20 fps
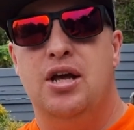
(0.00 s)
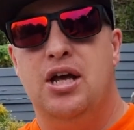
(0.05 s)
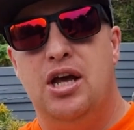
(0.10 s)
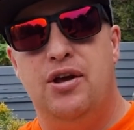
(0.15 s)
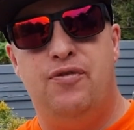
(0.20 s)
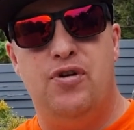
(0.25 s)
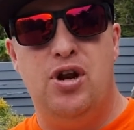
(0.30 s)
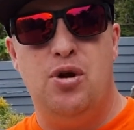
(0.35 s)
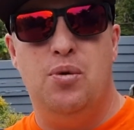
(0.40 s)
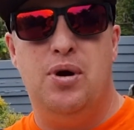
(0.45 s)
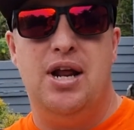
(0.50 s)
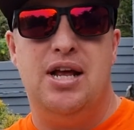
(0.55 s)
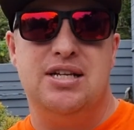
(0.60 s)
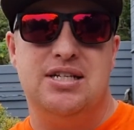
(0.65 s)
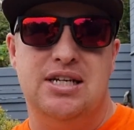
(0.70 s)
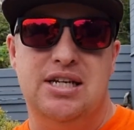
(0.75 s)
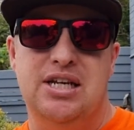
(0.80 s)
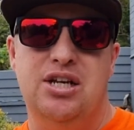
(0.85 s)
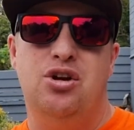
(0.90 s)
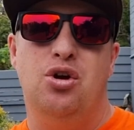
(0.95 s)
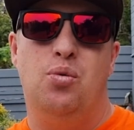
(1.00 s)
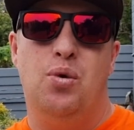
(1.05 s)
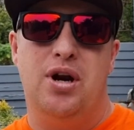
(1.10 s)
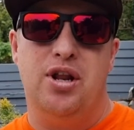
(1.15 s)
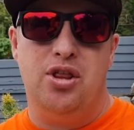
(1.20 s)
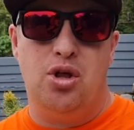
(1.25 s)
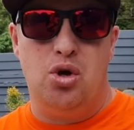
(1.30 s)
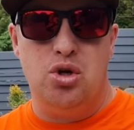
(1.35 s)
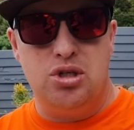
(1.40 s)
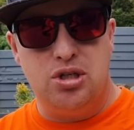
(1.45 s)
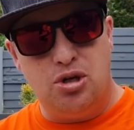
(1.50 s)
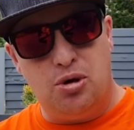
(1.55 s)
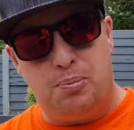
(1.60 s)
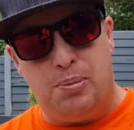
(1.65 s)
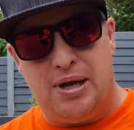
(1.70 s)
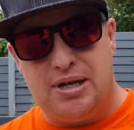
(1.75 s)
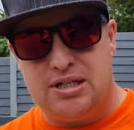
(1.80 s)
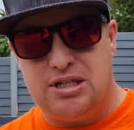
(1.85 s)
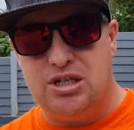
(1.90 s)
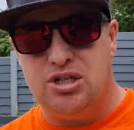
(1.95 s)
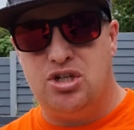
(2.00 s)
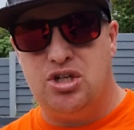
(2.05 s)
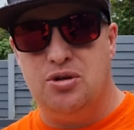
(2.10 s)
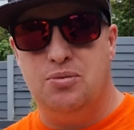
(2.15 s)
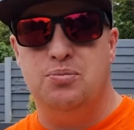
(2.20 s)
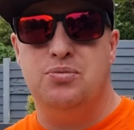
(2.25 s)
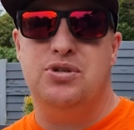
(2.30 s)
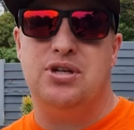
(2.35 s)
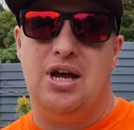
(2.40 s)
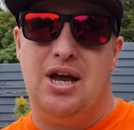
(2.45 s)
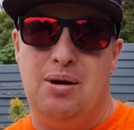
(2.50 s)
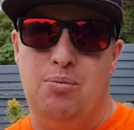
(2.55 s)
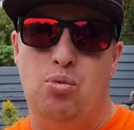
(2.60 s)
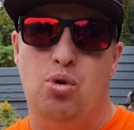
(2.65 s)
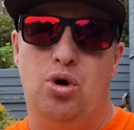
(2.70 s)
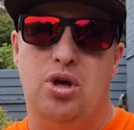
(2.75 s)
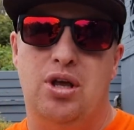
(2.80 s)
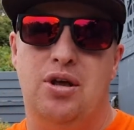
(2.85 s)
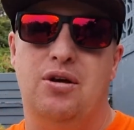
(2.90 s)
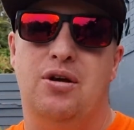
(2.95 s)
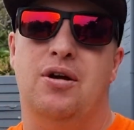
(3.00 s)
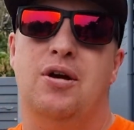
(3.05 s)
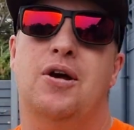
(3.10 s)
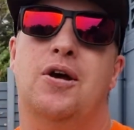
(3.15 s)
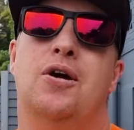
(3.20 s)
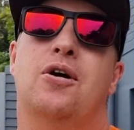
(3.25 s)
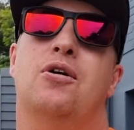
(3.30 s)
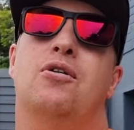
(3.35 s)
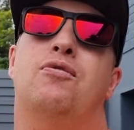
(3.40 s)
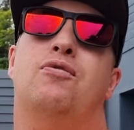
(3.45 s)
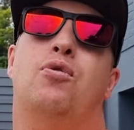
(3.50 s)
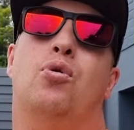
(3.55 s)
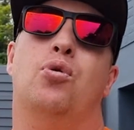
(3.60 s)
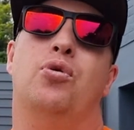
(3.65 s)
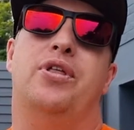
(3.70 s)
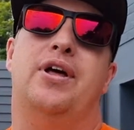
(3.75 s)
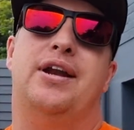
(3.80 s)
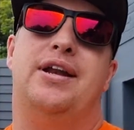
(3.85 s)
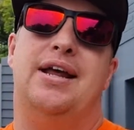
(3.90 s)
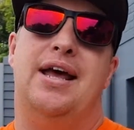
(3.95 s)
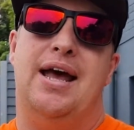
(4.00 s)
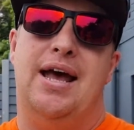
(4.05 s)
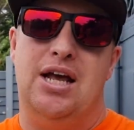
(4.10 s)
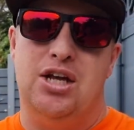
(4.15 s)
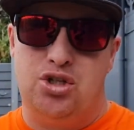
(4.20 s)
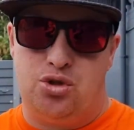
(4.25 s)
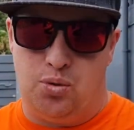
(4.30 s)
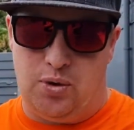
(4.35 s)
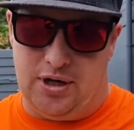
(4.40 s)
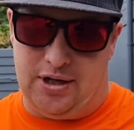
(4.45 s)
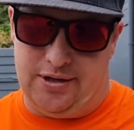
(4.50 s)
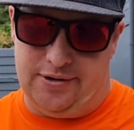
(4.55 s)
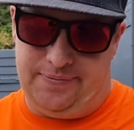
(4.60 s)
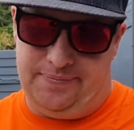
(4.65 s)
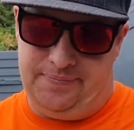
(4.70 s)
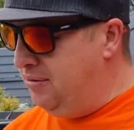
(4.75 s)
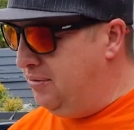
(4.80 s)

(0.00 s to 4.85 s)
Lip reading: If anyone has a lead on one of those little plastic trims, I am looking for that as well.